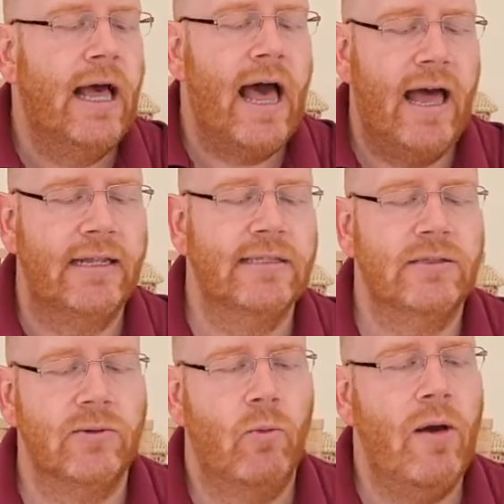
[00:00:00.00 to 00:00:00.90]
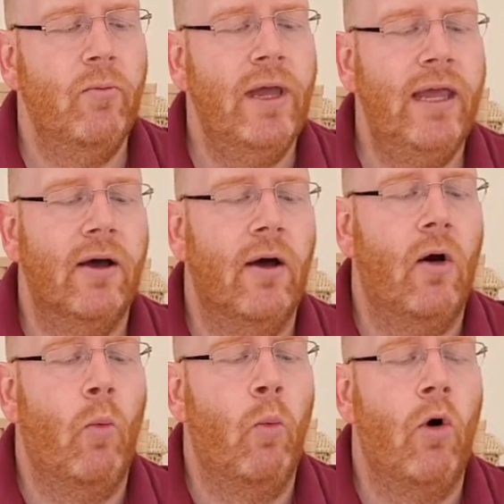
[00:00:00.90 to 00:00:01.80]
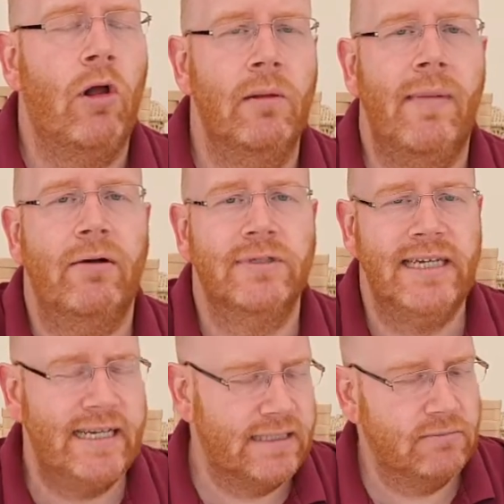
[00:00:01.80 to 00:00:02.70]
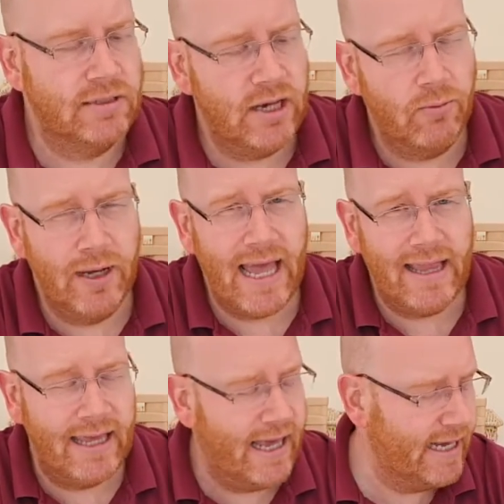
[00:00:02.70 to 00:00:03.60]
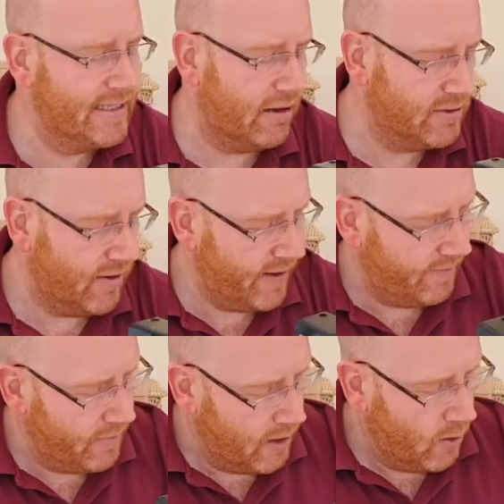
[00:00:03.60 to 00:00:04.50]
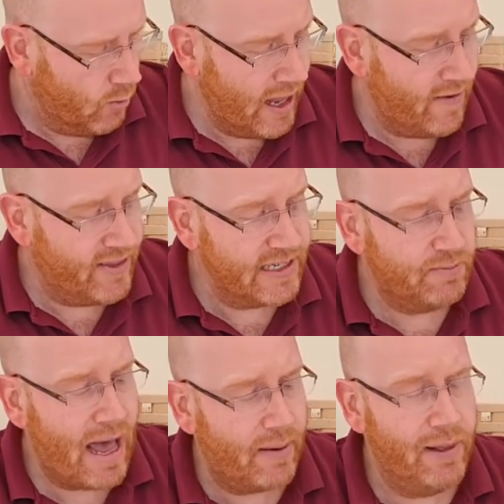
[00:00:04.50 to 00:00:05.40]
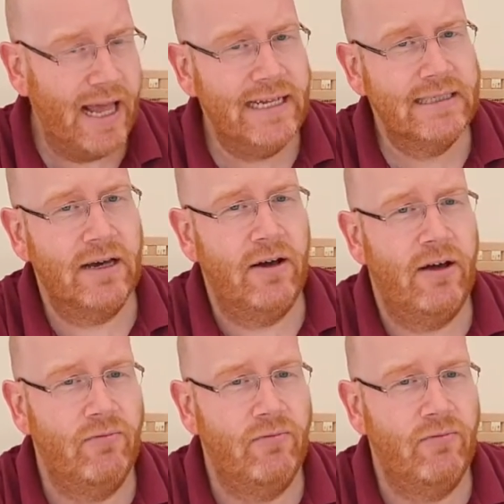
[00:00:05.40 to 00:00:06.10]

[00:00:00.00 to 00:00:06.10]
and when we wall mount it, so we're getting the keys out of it, we have this back plate, a